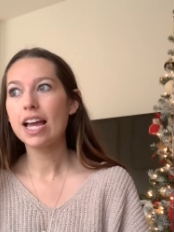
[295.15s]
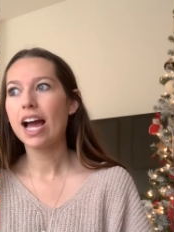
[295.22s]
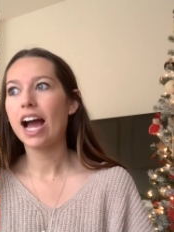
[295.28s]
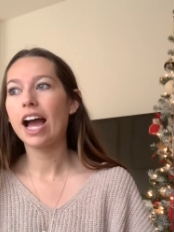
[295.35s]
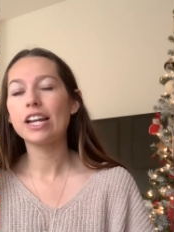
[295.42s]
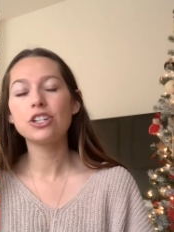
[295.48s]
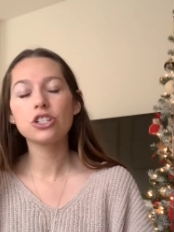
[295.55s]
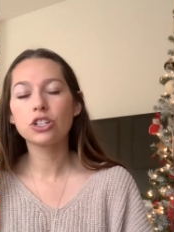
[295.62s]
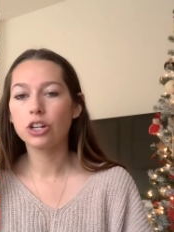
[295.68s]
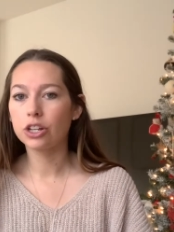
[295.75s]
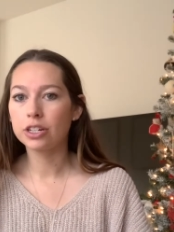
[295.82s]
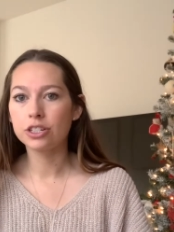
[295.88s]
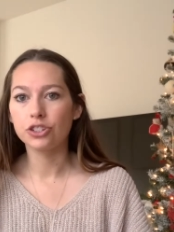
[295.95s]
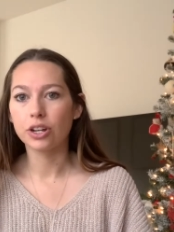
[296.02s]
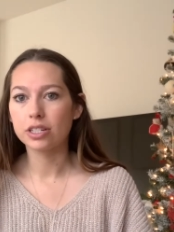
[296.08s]
I just
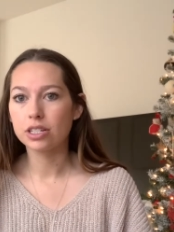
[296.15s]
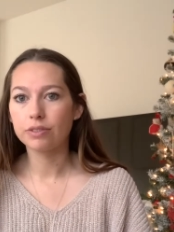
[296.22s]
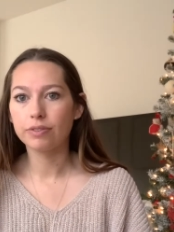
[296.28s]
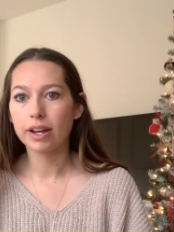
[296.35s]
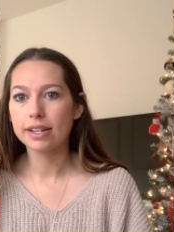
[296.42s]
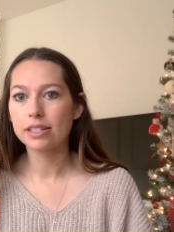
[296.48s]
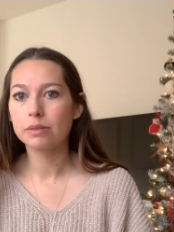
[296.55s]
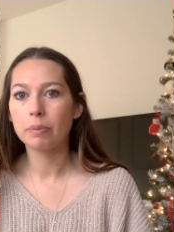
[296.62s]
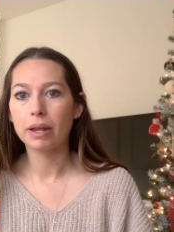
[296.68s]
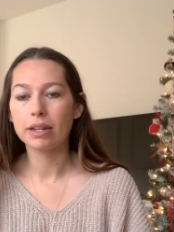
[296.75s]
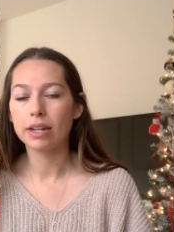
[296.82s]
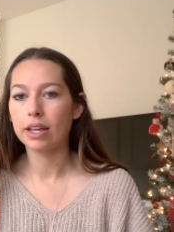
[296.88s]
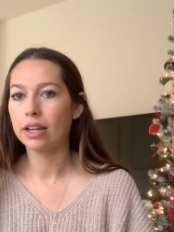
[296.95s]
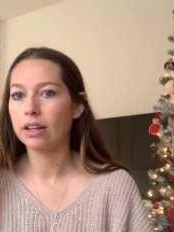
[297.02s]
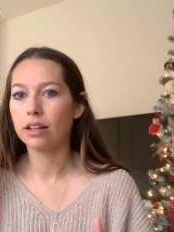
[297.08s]
couldn't justify
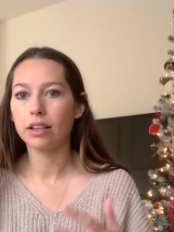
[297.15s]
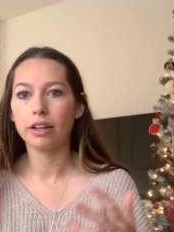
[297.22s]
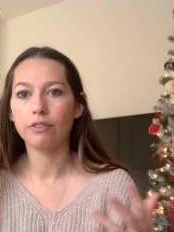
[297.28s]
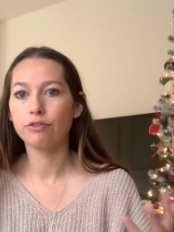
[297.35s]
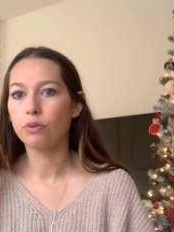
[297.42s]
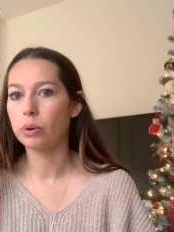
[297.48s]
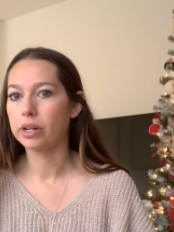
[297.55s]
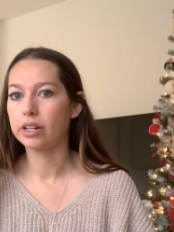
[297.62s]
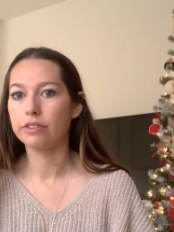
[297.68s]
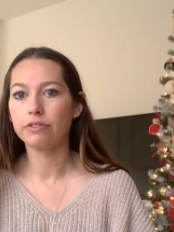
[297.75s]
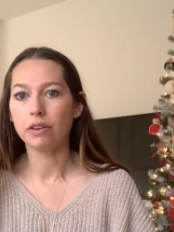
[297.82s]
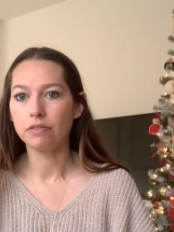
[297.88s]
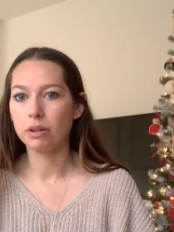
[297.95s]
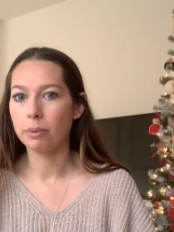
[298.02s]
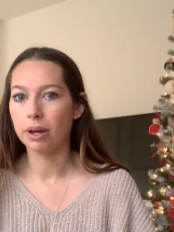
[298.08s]
spending like 40 to
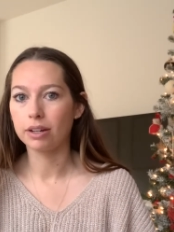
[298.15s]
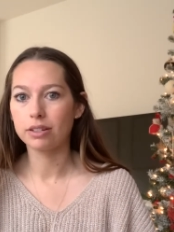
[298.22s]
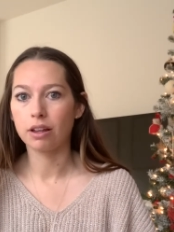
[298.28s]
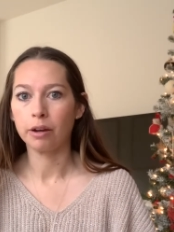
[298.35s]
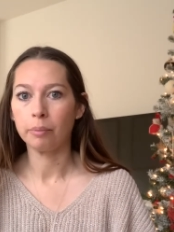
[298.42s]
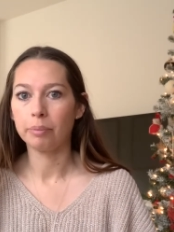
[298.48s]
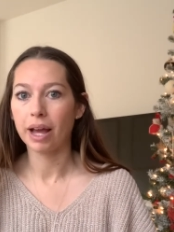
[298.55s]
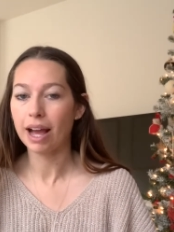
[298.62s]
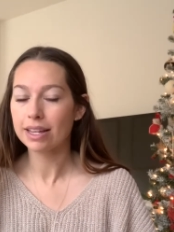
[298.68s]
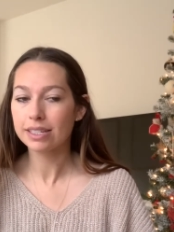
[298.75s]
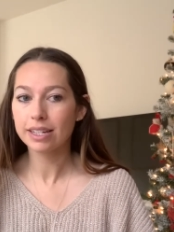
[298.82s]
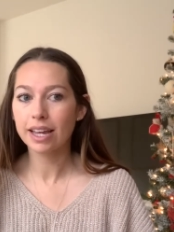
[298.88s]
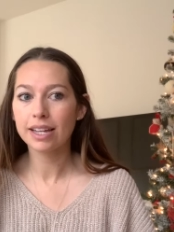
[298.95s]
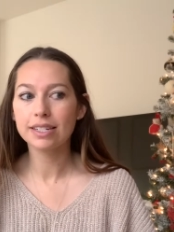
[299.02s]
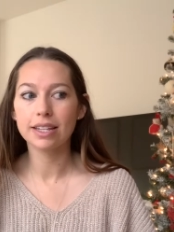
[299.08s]
50 bucks on a
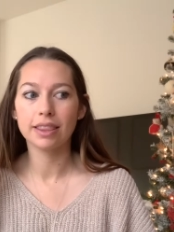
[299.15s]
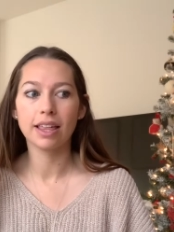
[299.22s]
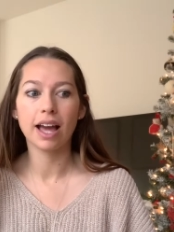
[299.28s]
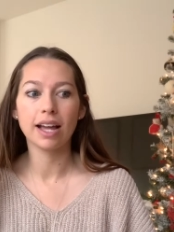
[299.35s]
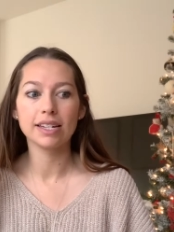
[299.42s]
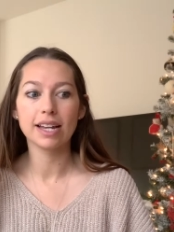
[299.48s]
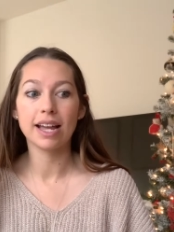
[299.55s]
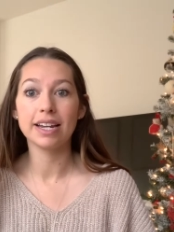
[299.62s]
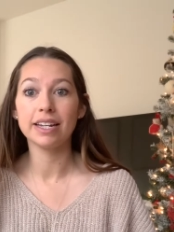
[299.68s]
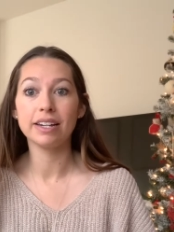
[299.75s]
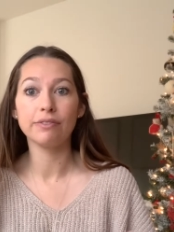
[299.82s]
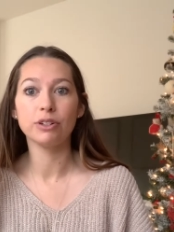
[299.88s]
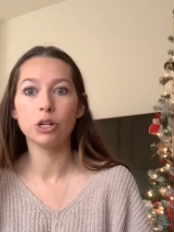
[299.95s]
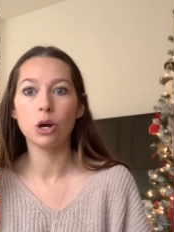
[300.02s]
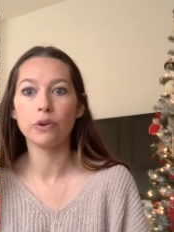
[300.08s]
basket that I didn't
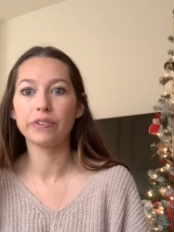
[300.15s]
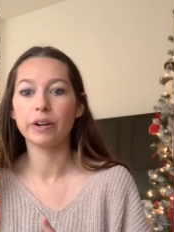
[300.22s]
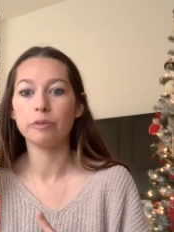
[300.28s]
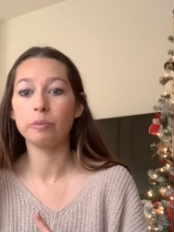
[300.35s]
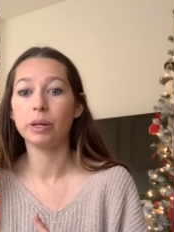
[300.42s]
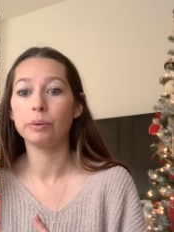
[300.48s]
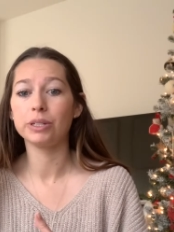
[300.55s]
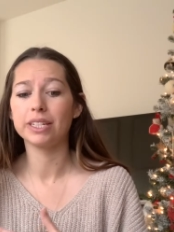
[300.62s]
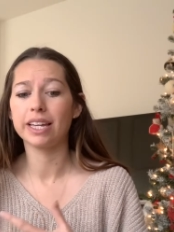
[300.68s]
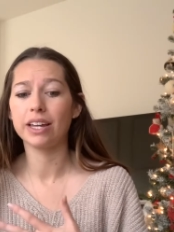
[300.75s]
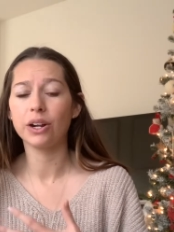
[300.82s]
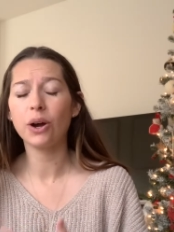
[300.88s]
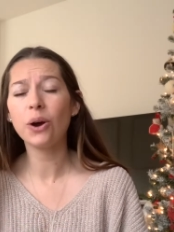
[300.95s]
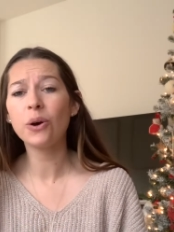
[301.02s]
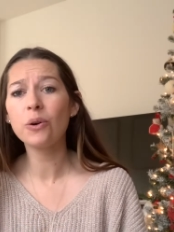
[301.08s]
even know if I would be able to get
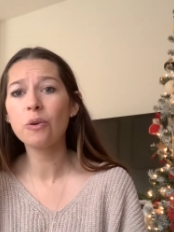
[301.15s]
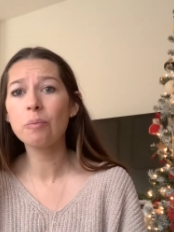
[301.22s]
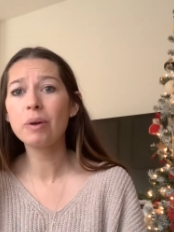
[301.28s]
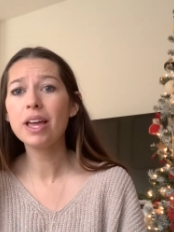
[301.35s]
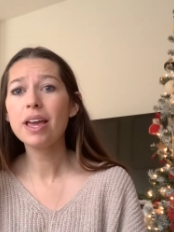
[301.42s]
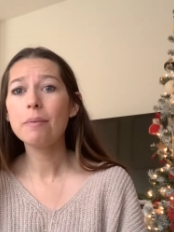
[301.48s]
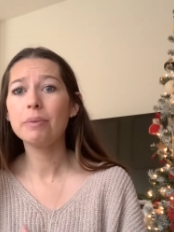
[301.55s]
home